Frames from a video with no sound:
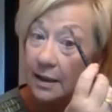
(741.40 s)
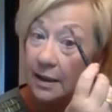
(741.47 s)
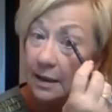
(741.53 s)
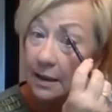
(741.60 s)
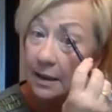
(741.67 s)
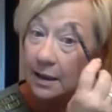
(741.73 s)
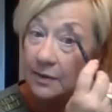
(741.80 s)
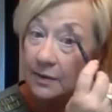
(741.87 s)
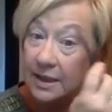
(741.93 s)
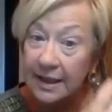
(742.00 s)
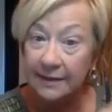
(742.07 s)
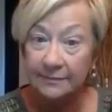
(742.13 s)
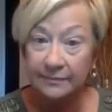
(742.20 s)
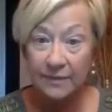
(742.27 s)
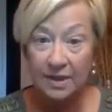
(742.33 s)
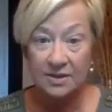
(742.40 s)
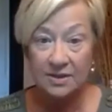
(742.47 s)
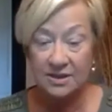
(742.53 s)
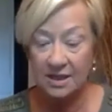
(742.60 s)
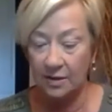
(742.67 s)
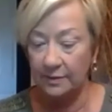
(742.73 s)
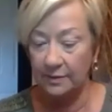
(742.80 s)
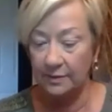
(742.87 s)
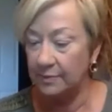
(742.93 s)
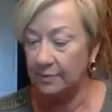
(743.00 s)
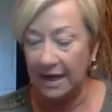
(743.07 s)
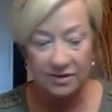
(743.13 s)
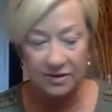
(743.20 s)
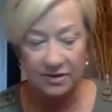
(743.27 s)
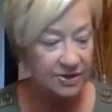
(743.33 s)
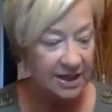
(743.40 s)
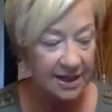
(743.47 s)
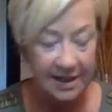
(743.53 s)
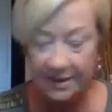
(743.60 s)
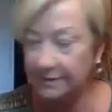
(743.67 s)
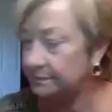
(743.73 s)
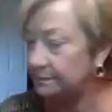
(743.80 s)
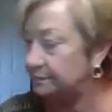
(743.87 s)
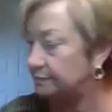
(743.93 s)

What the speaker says: Okay, so brows are done,